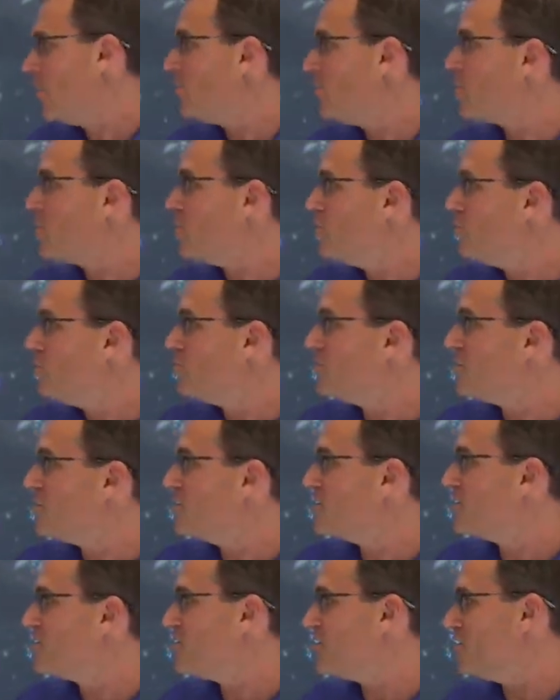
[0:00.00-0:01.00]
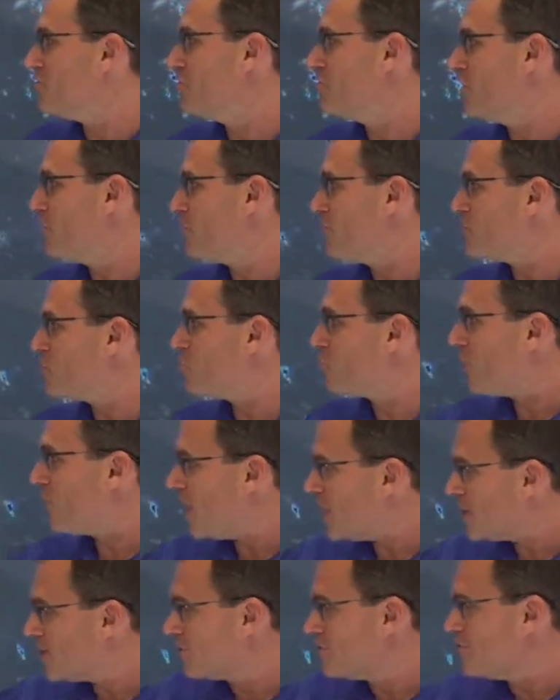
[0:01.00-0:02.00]
The good news is, is that Fiona is
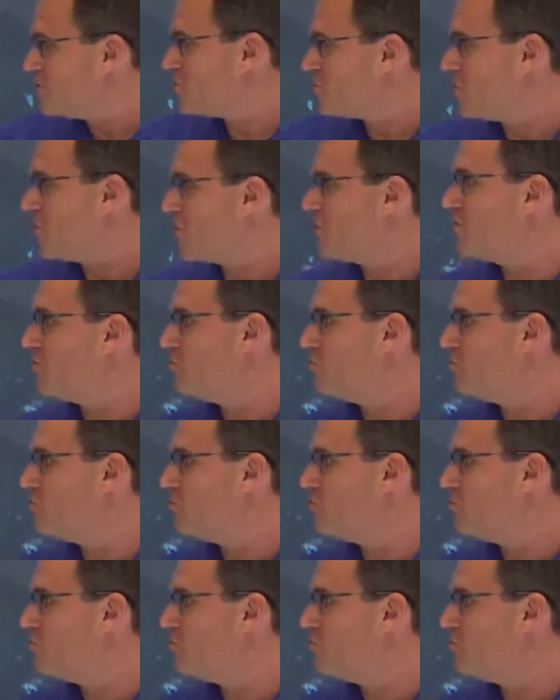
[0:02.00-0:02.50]
gradually starting